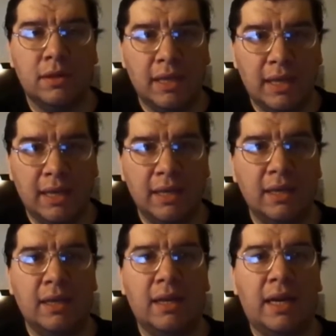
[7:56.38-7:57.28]
Okay?
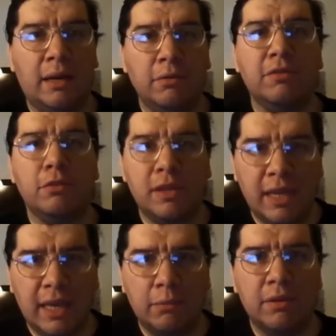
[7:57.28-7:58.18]
I was
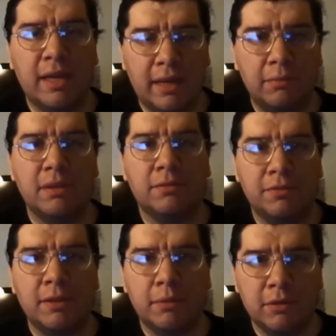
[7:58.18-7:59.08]
okay with having a
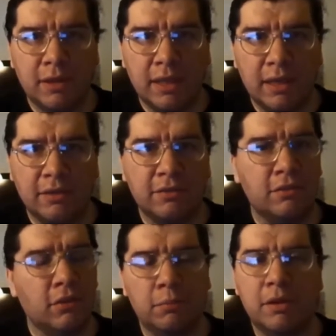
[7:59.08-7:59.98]
female
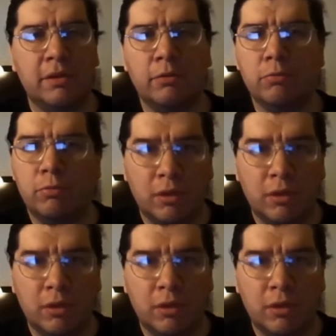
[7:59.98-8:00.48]
cast no matter